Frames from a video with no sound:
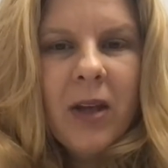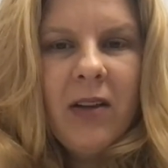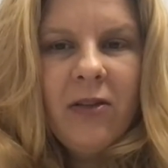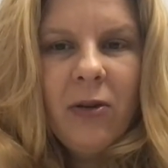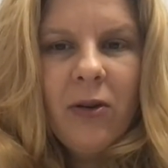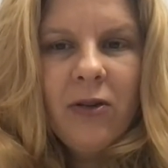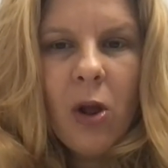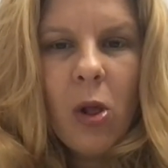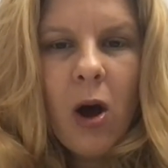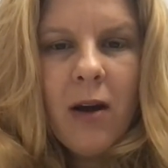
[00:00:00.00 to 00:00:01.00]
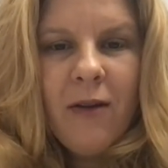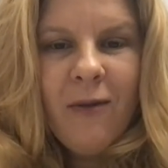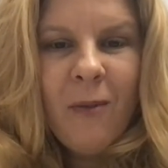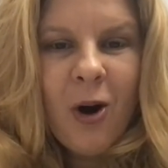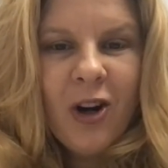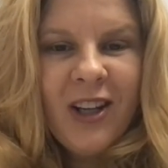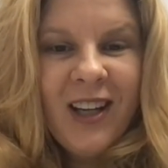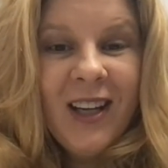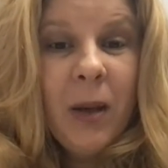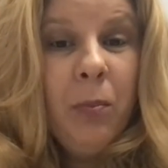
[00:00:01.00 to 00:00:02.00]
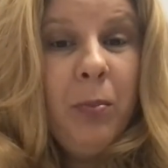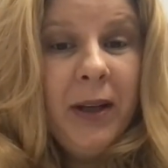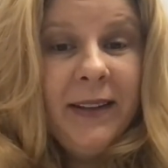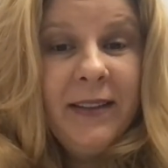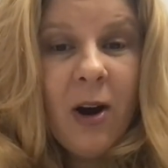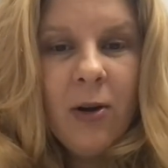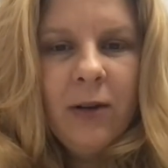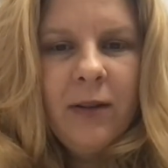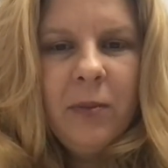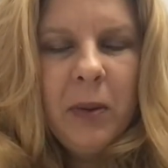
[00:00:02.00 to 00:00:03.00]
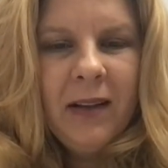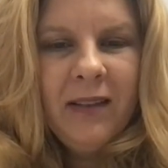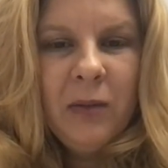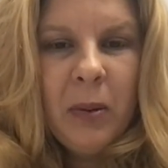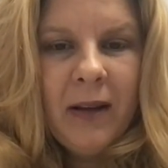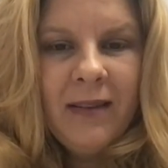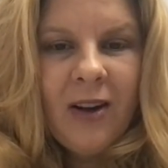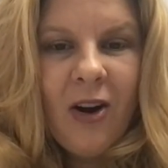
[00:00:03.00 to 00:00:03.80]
And so there's a lot of marketing and big dollars being spent